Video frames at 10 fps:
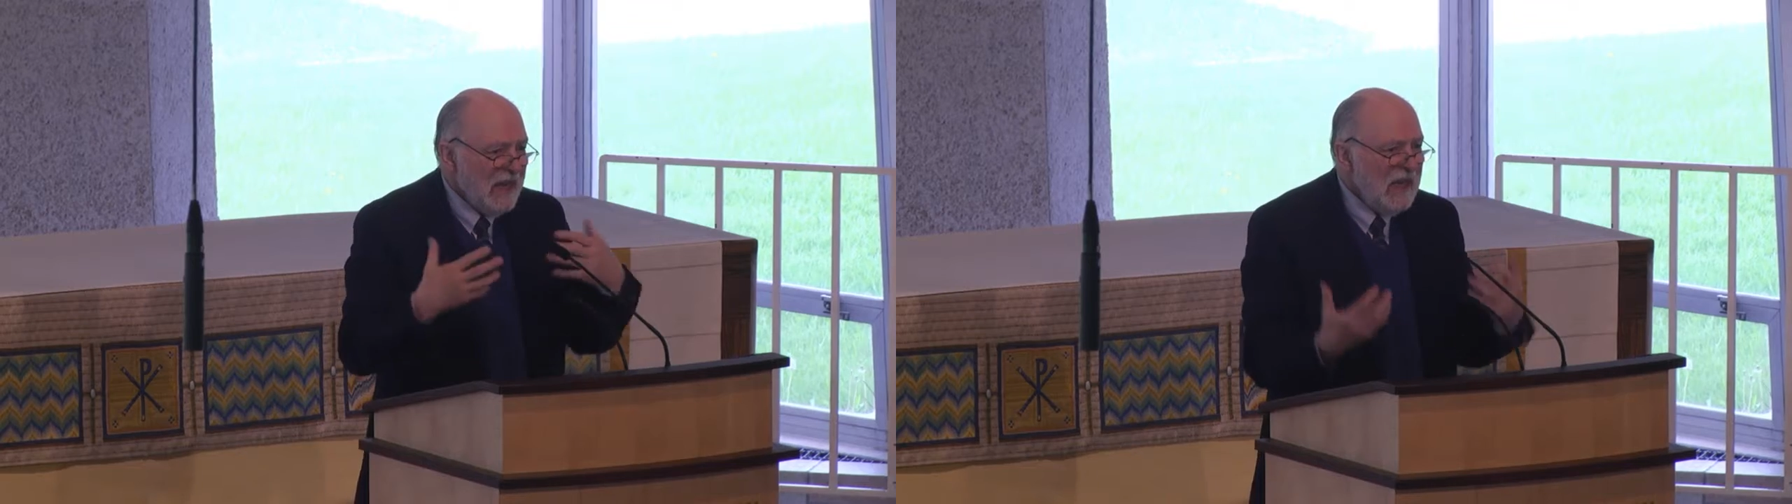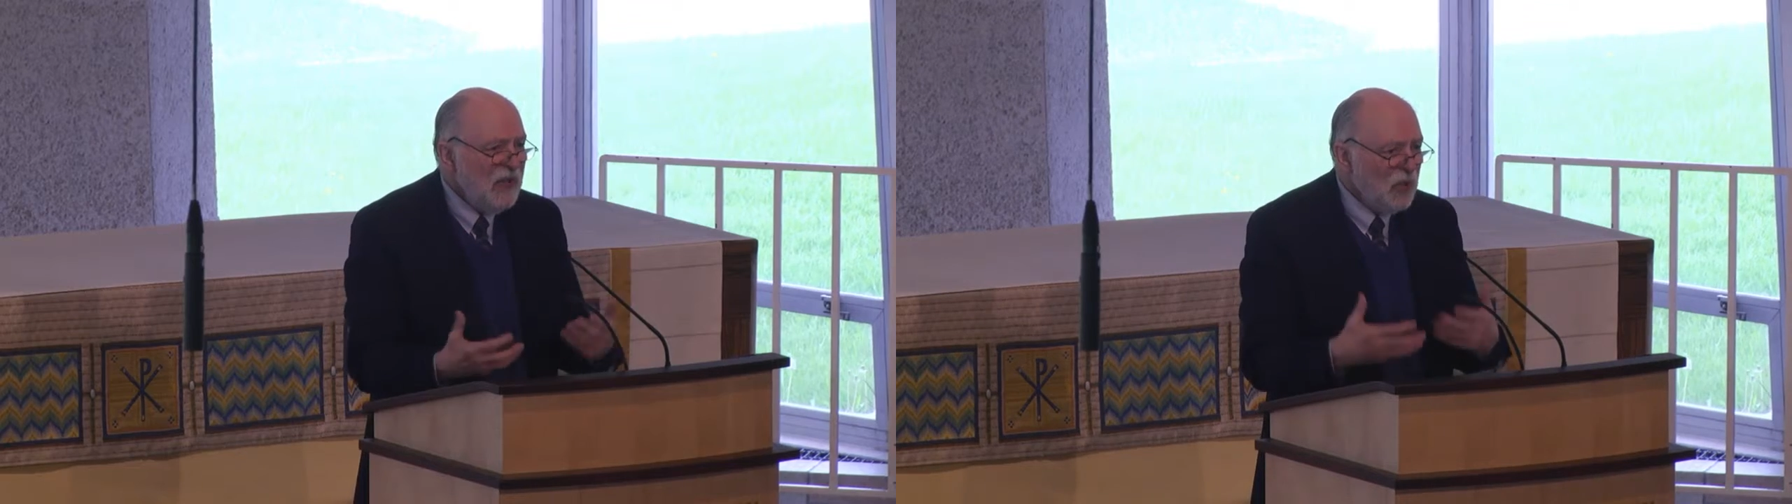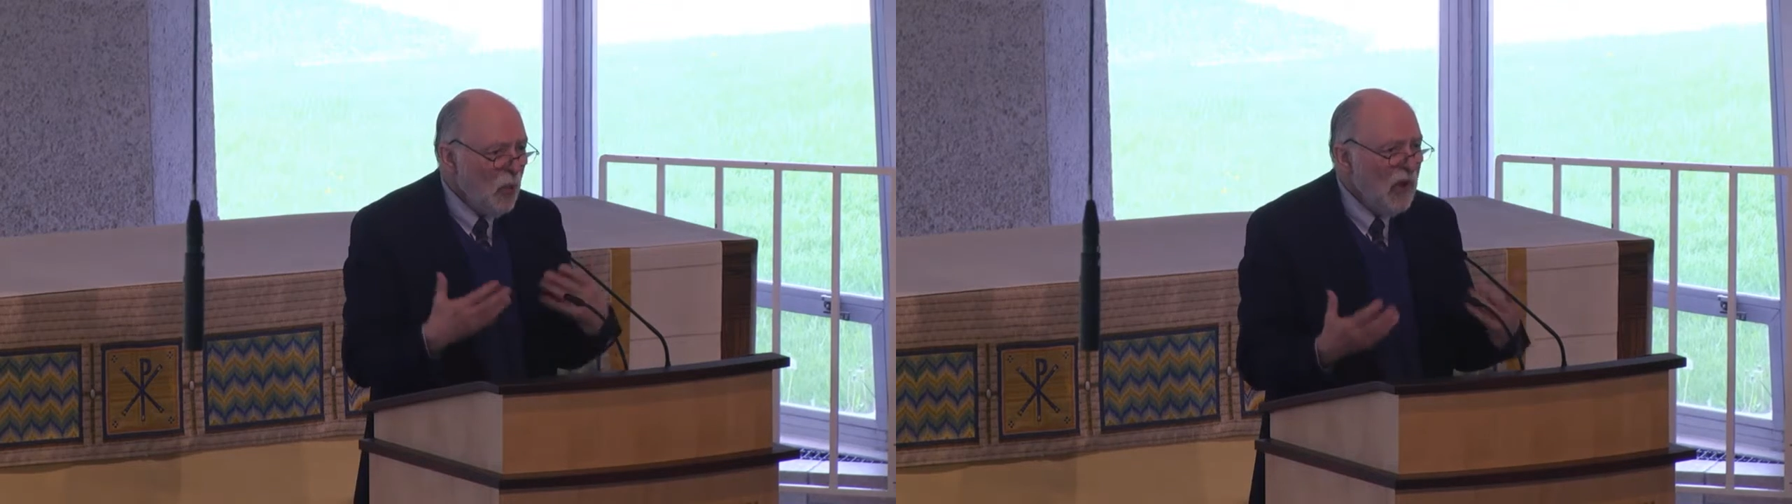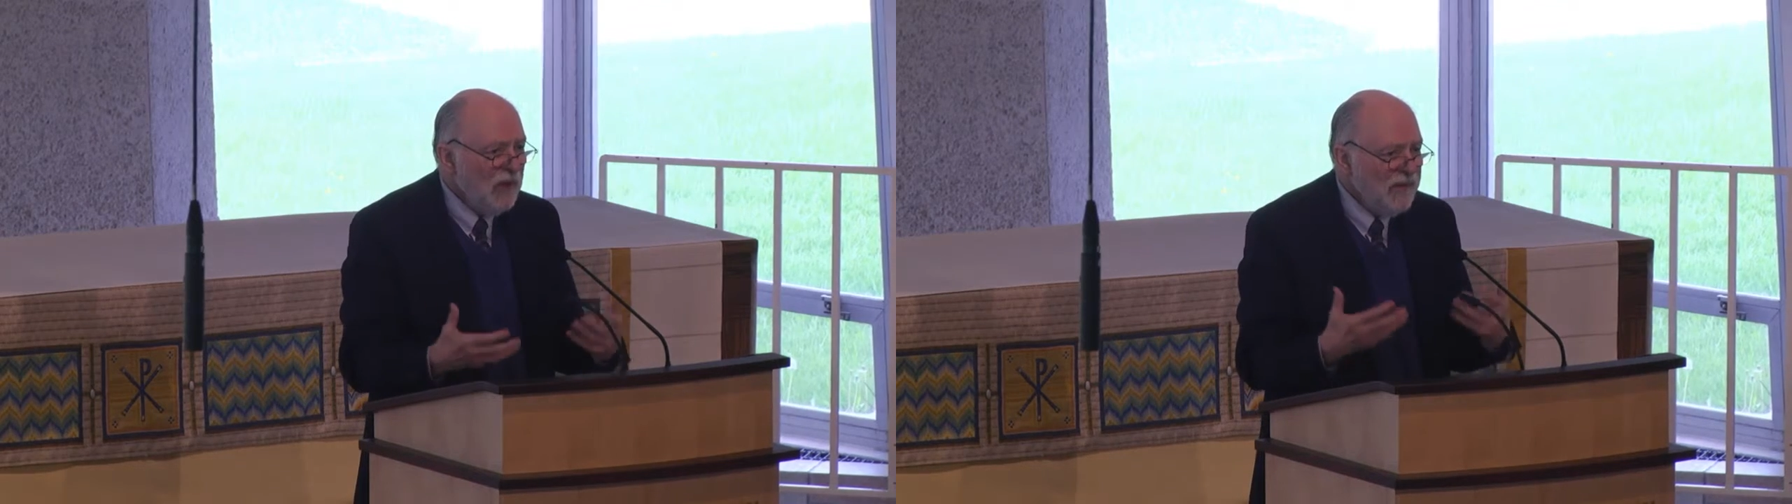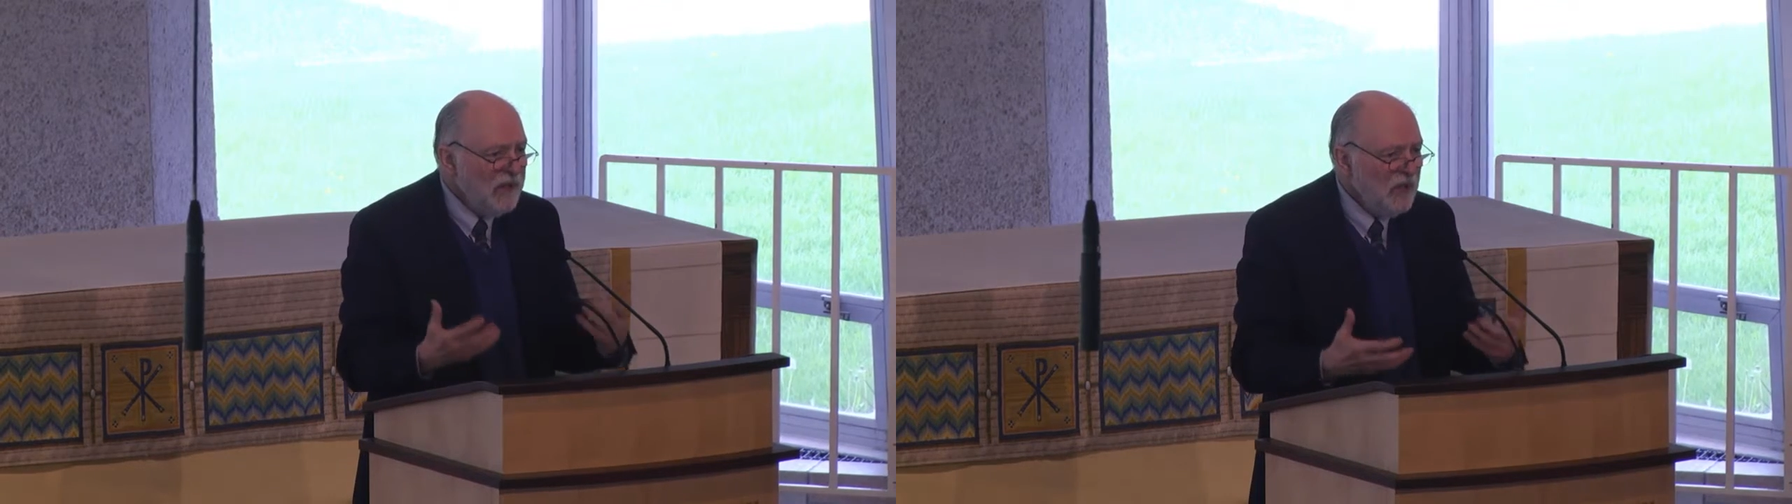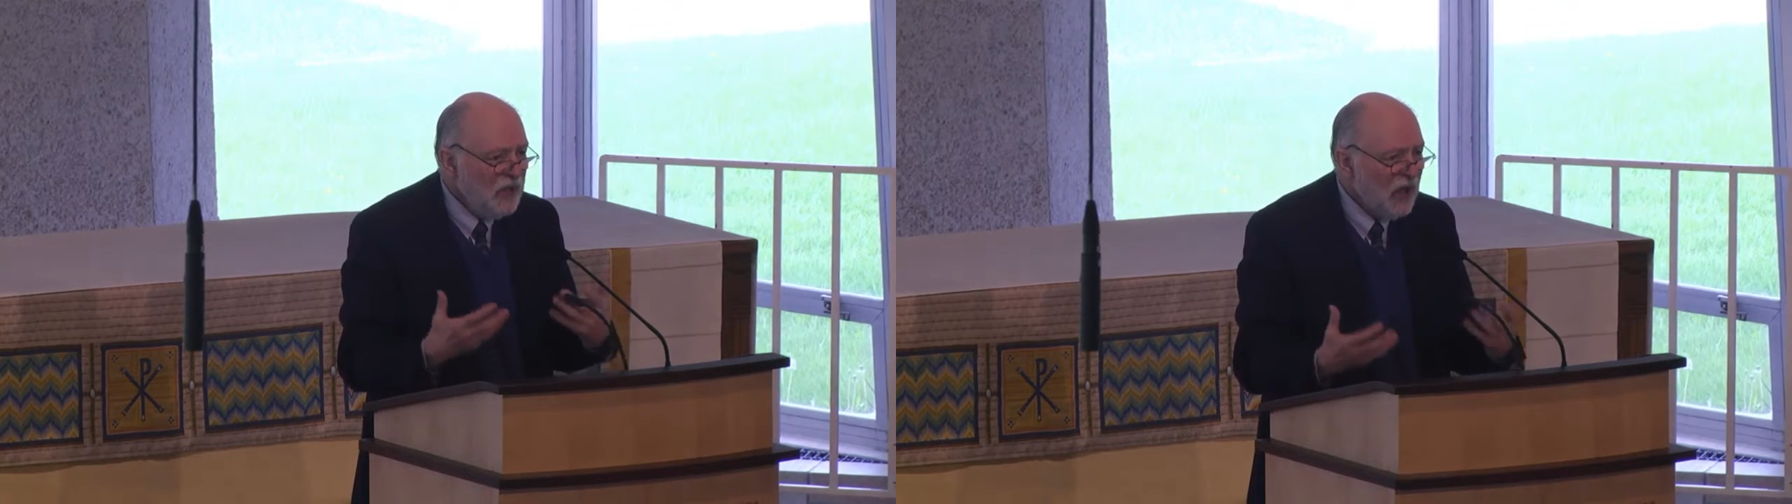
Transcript: each one of these